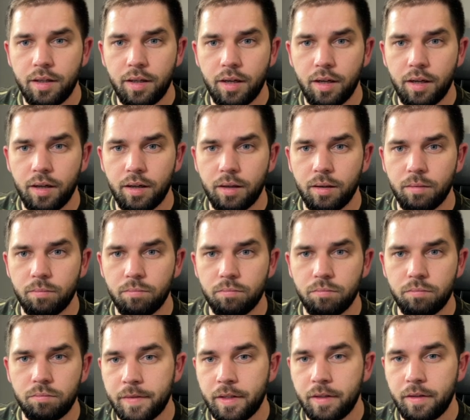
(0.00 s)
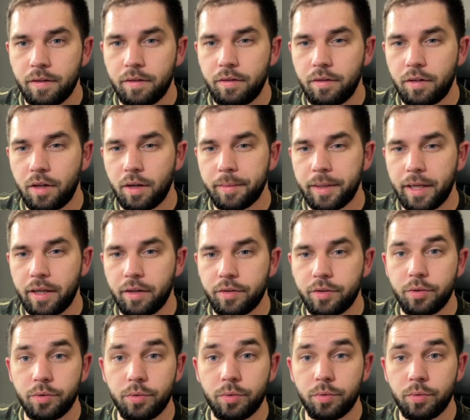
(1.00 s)
You come down
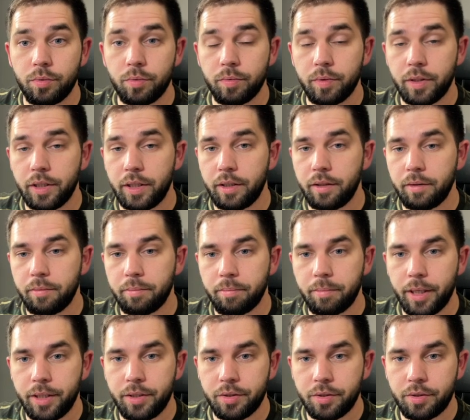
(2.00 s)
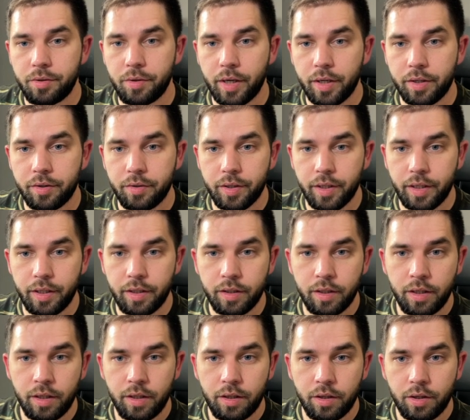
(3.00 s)
to the Pages directory,
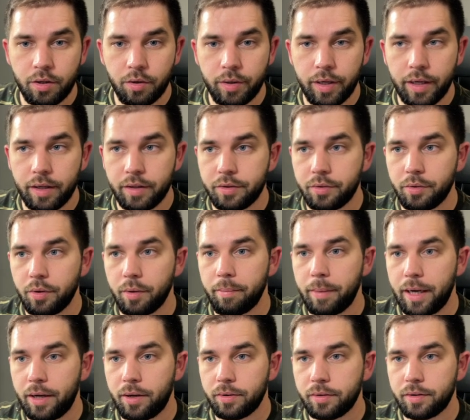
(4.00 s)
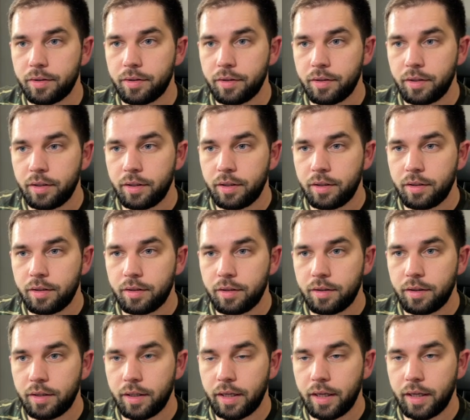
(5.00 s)
go down to About,
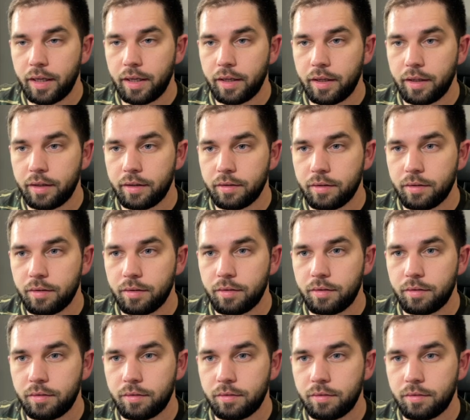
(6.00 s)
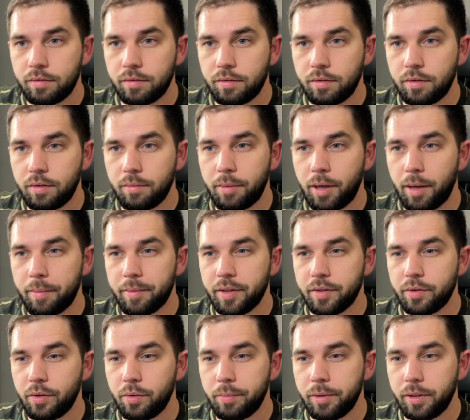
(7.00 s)
and pop
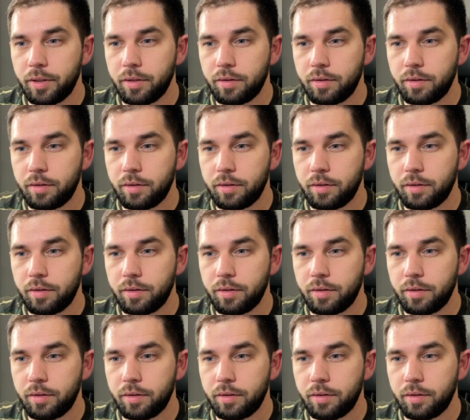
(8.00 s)
this open.